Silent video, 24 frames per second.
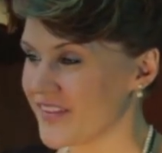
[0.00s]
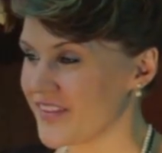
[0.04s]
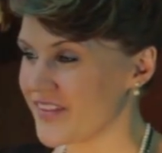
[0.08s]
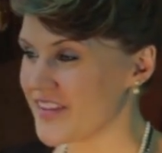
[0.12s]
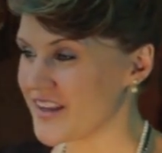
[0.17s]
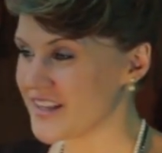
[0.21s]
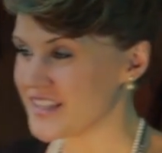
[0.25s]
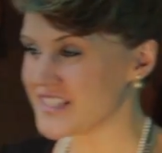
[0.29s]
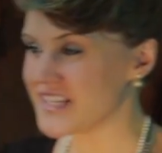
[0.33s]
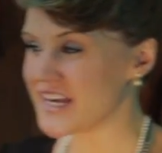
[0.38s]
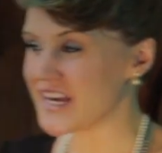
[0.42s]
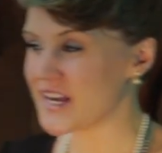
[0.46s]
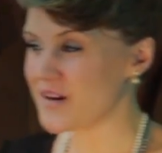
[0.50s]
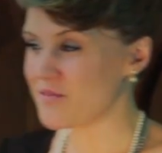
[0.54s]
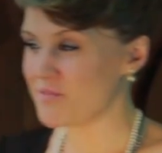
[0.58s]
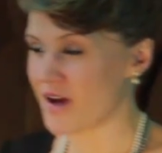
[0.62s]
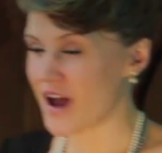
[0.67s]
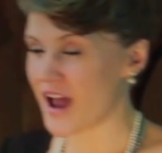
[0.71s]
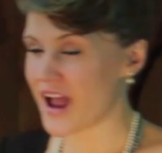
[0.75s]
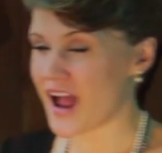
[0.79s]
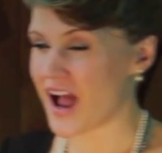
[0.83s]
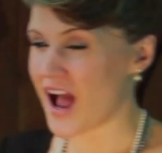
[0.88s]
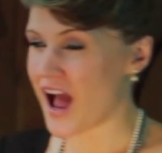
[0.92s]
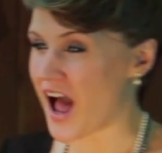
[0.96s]
that's in
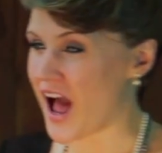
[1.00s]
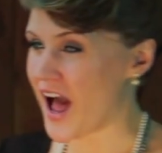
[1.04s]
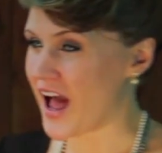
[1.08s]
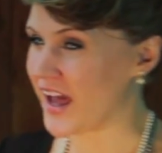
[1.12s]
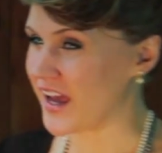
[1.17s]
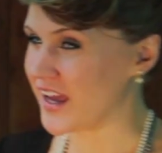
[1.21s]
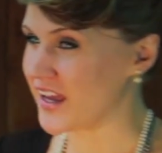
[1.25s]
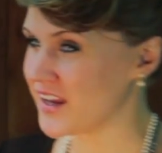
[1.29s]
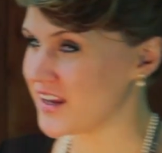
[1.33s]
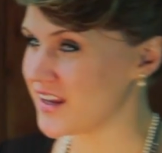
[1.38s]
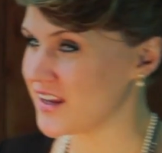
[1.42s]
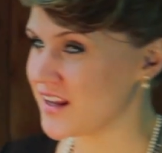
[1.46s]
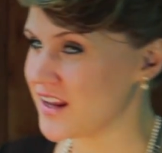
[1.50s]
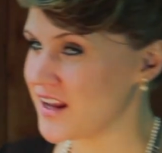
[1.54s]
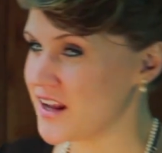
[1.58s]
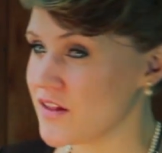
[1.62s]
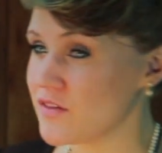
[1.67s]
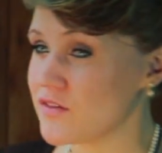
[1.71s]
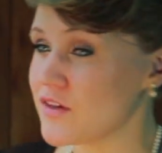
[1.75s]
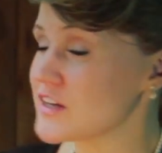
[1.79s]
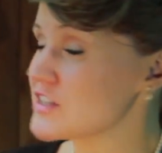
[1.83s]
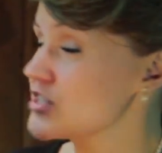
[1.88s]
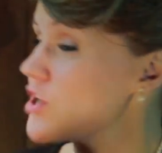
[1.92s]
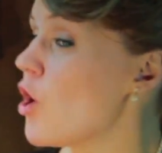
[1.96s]
my eye,
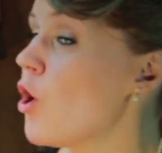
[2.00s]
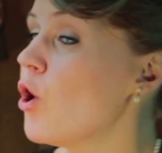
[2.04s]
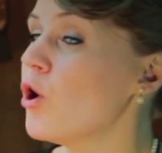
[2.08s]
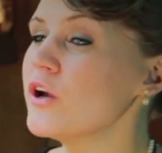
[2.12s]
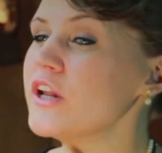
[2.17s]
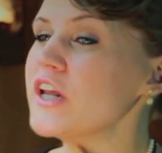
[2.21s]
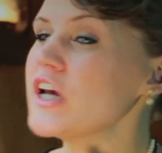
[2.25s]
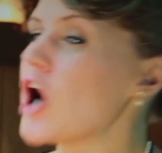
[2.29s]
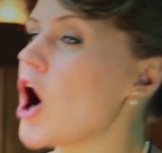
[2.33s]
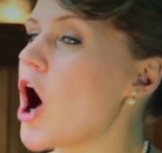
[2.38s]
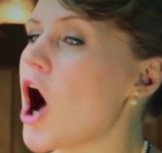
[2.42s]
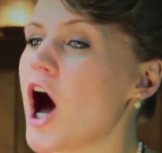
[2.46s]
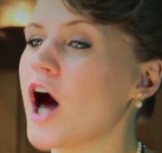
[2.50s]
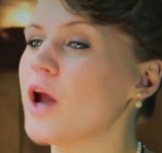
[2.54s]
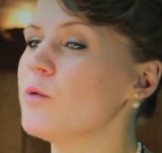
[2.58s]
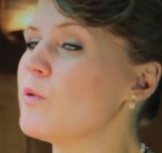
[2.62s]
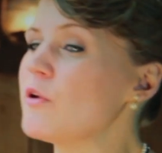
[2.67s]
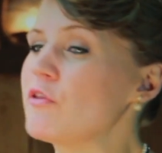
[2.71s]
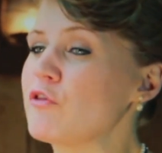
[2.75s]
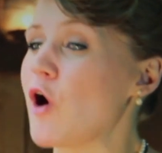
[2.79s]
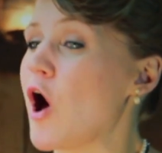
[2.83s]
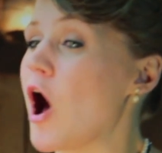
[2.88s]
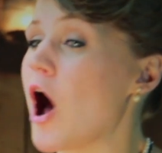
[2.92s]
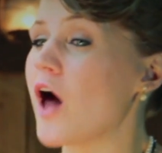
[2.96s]
that's holding on
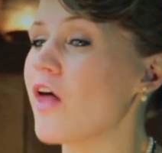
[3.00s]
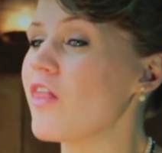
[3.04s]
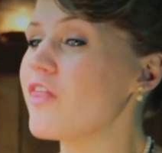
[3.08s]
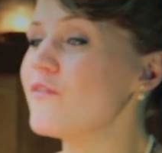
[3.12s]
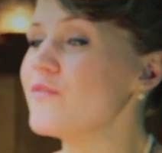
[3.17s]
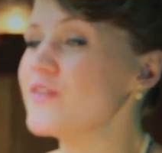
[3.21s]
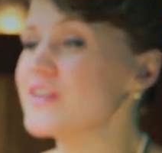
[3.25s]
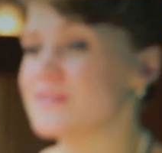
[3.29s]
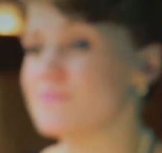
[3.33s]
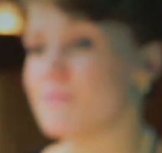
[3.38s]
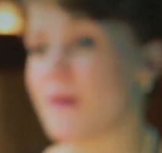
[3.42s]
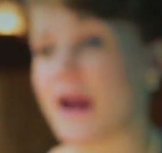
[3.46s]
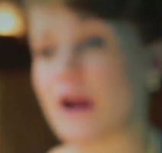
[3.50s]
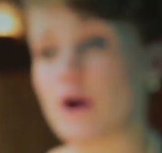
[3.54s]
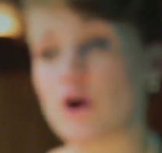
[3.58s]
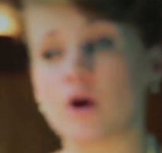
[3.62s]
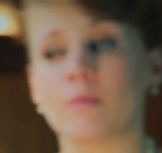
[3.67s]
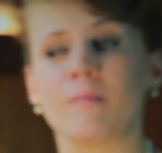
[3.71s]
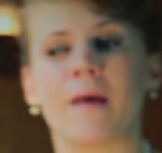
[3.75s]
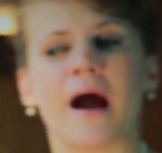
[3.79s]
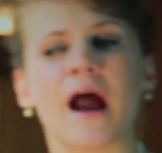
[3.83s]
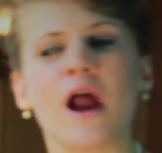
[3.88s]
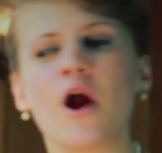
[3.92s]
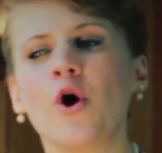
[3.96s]
with all of its might, or
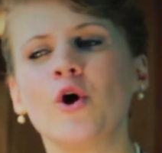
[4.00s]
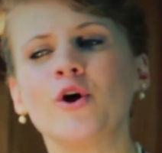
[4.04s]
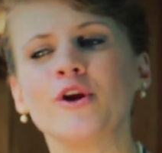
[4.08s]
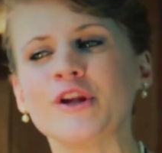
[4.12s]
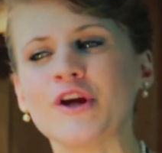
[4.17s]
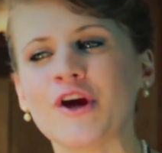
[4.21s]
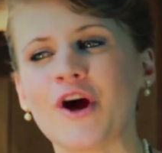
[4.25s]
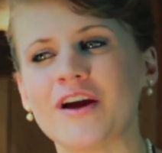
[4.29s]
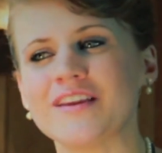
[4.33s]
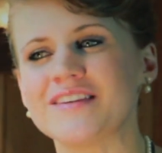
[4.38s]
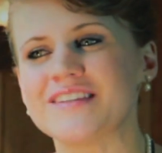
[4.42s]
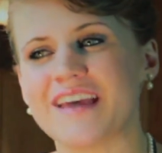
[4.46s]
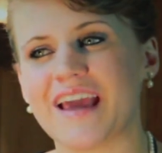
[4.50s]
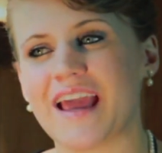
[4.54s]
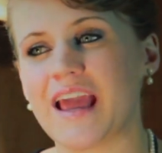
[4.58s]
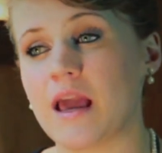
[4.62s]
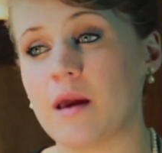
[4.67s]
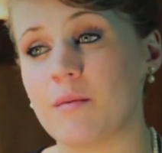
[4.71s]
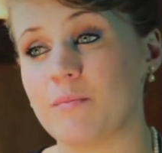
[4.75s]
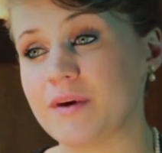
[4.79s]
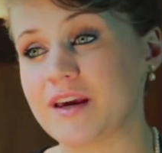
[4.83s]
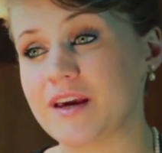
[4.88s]
am I holding on to it?